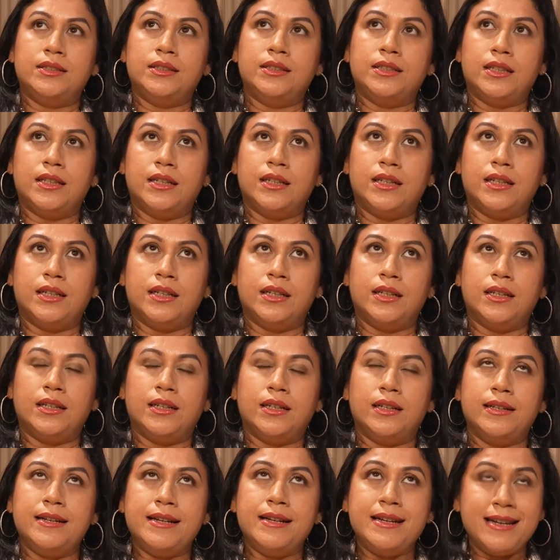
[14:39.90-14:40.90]

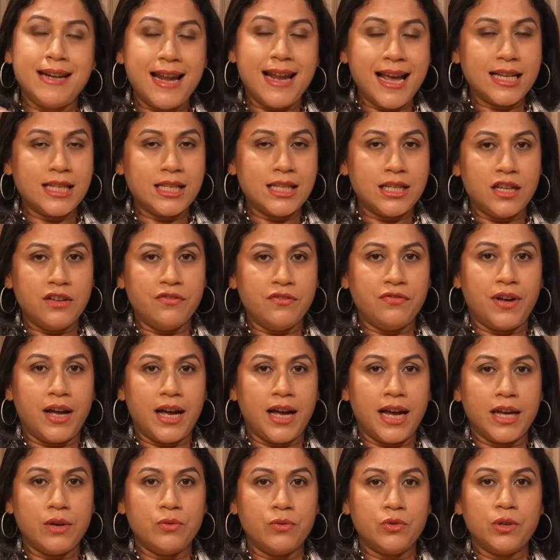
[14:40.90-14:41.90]
The next
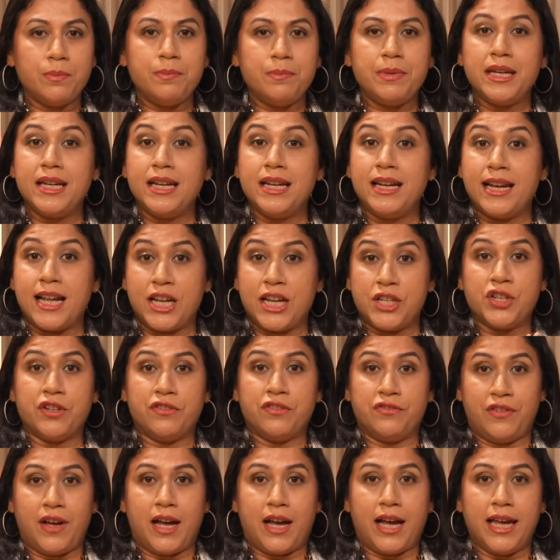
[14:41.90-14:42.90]
DeFi would be
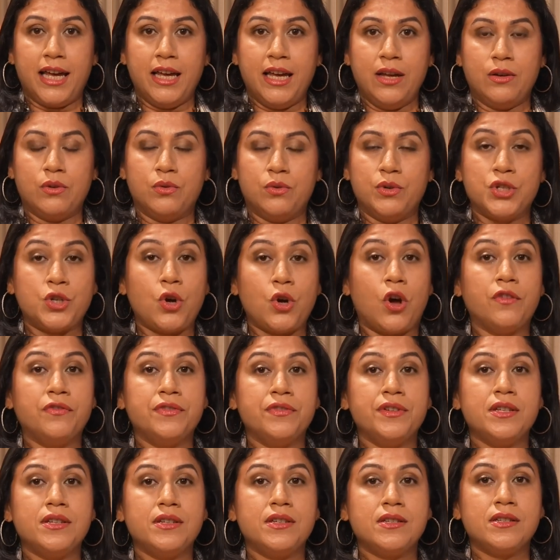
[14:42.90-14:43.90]
LedgerFi, which
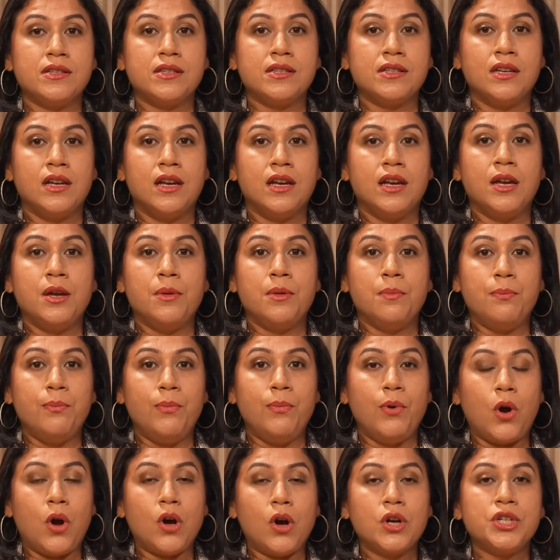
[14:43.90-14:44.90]
offers
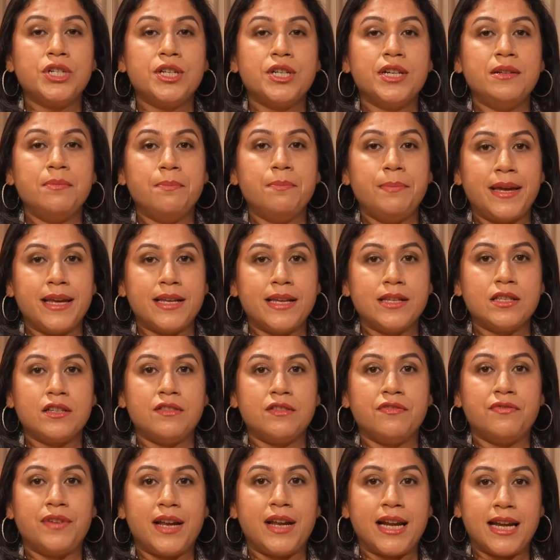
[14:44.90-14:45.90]

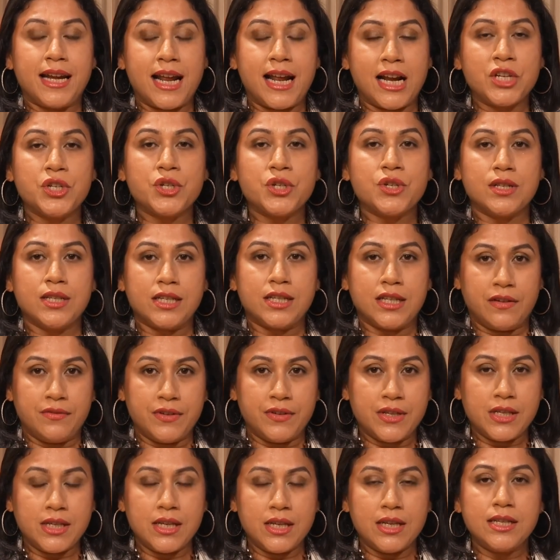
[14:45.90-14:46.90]
blockchain-based financial
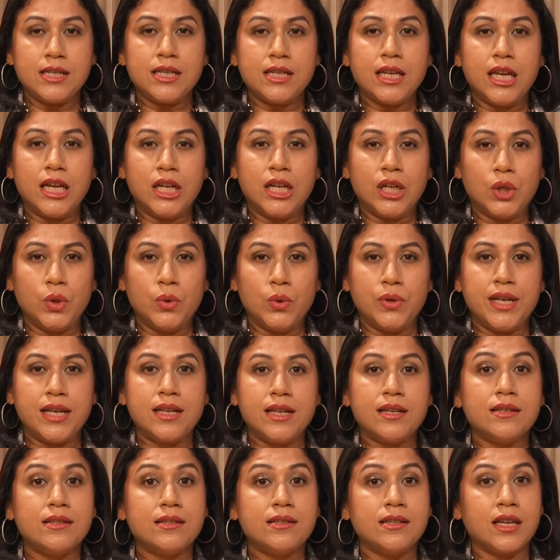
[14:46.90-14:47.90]
services,
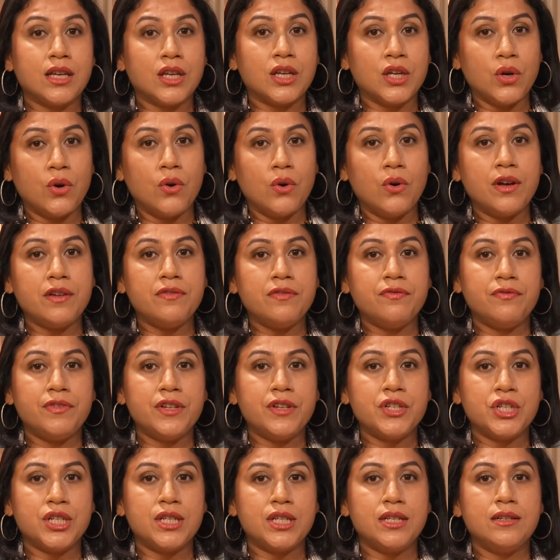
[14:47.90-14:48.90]
including secure,
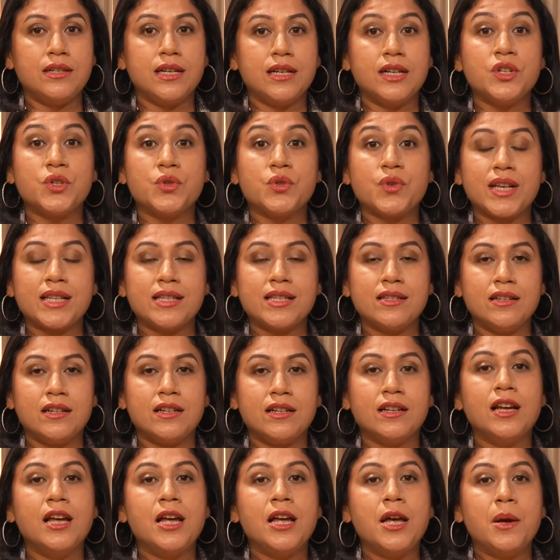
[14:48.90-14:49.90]
efficient, and
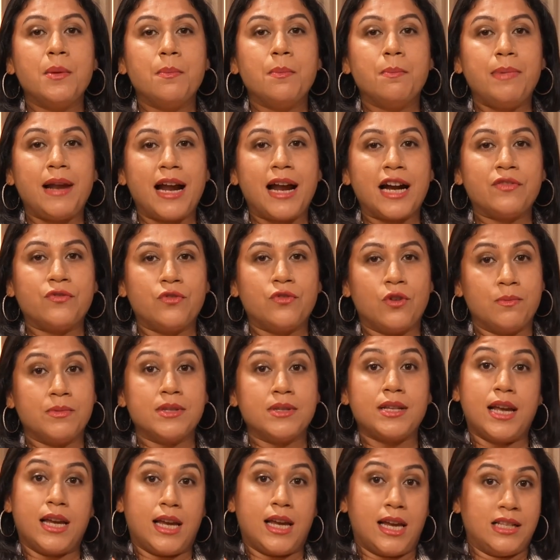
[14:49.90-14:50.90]
trusted
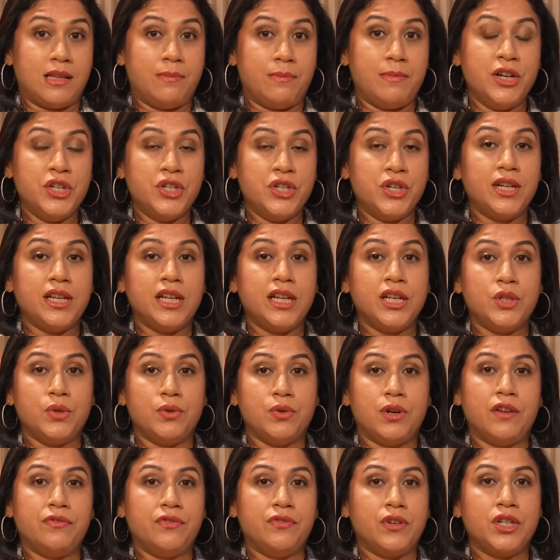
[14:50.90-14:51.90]
platforms like, as I mentioned,
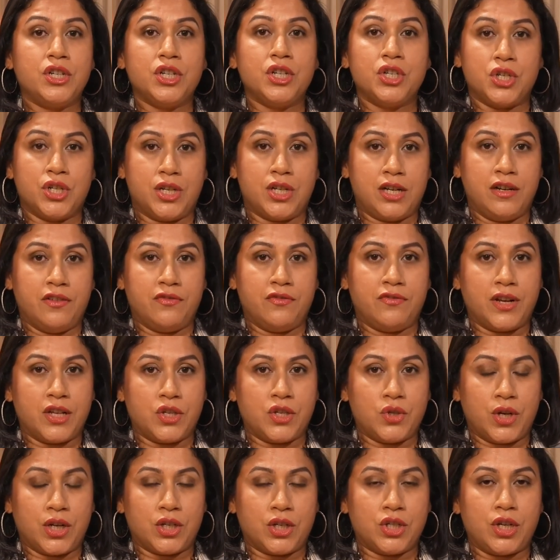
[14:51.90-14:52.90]
eDOA for digital
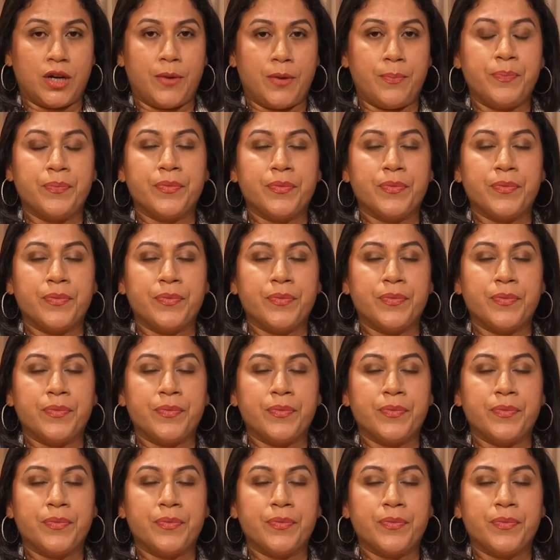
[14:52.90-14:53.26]
infrastructure.